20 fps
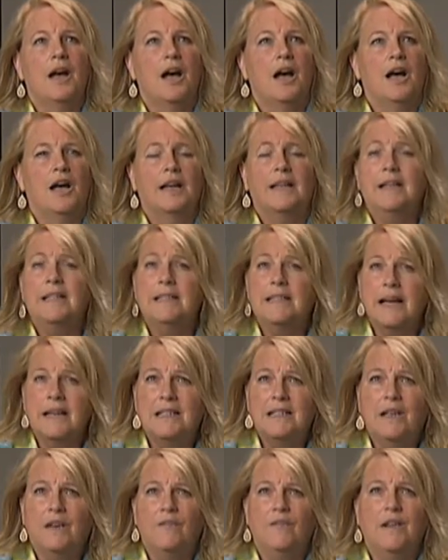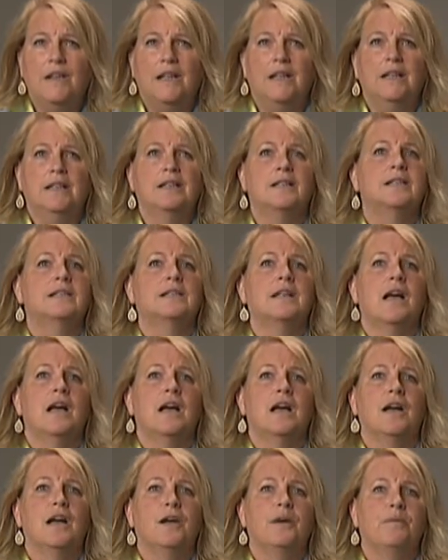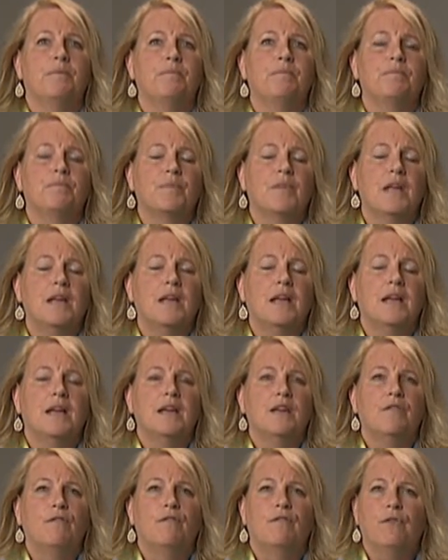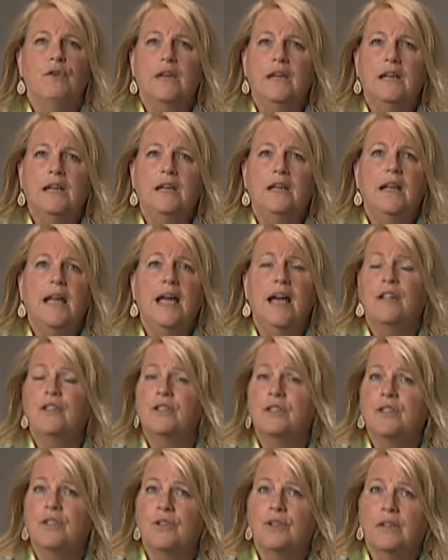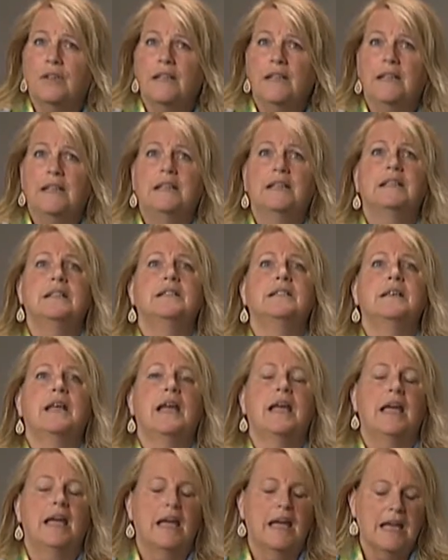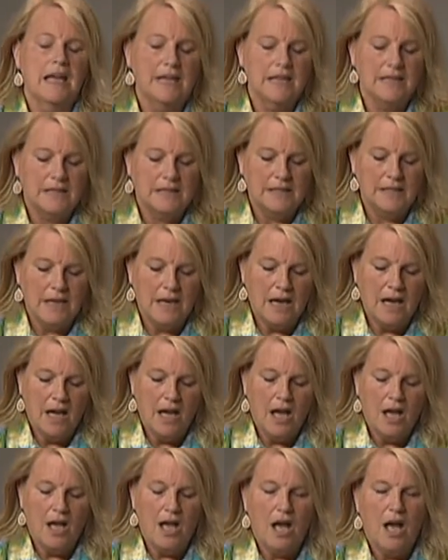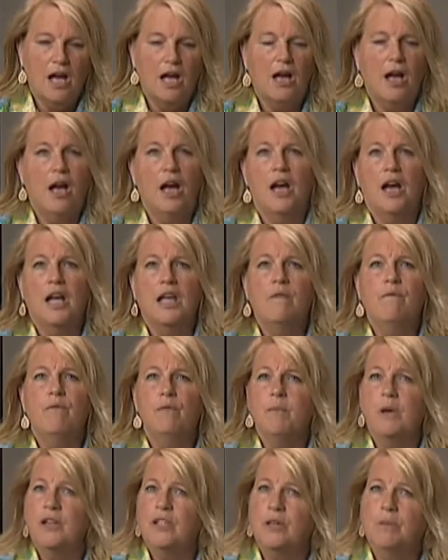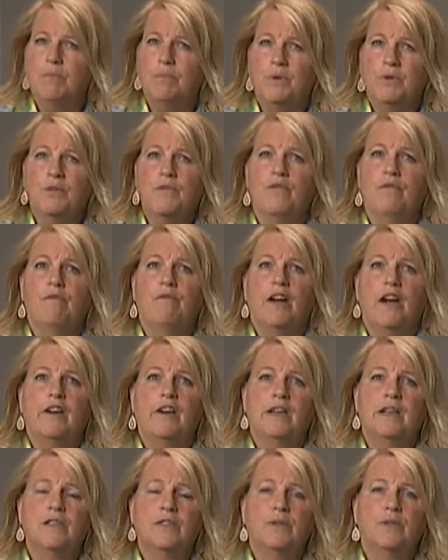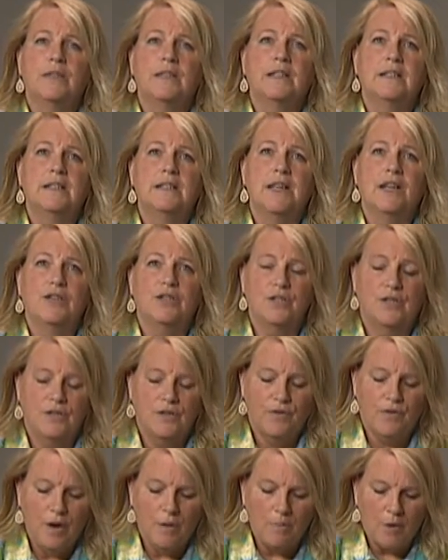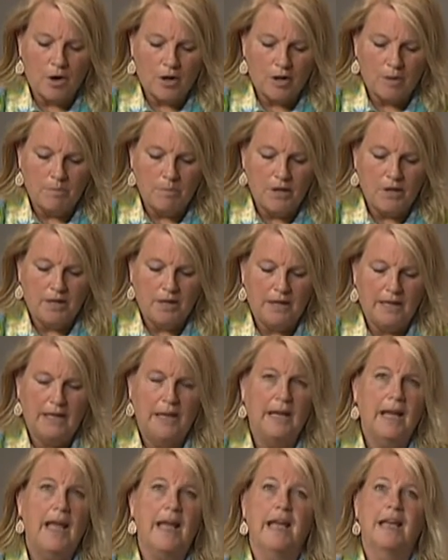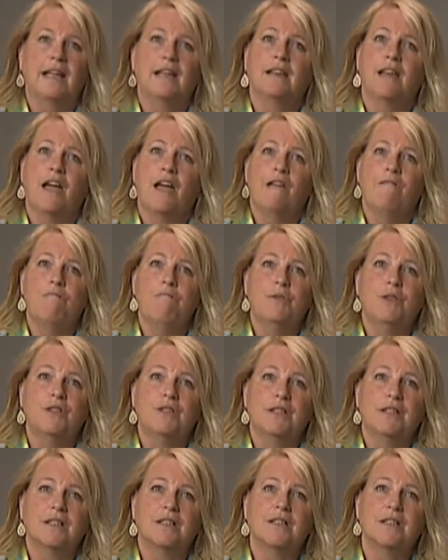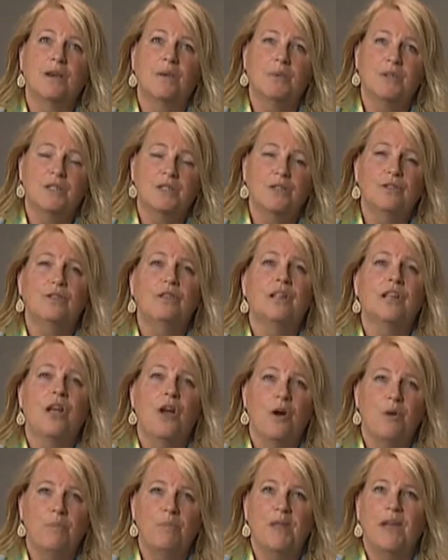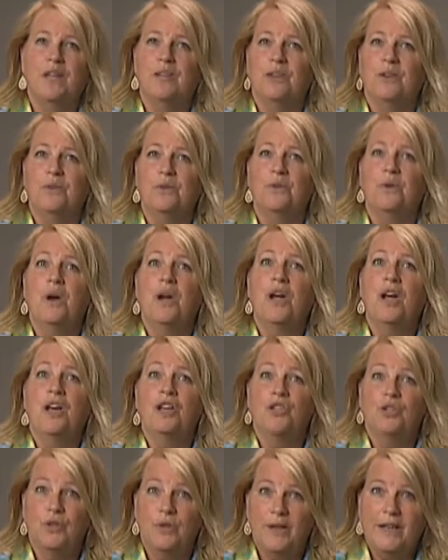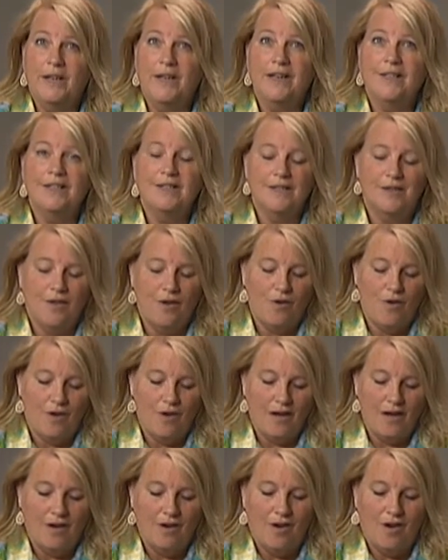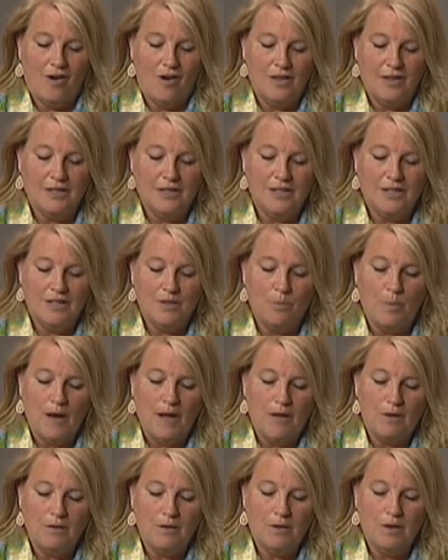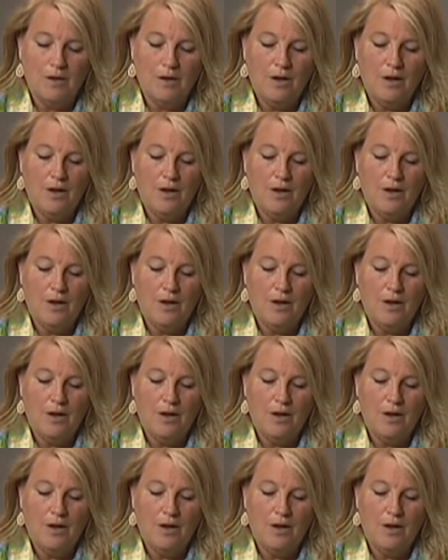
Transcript: uh, kids activities, um, free health screenings and uh, information booths from various organizations from our community and live music. So we certainly hope that you join us on August 12th,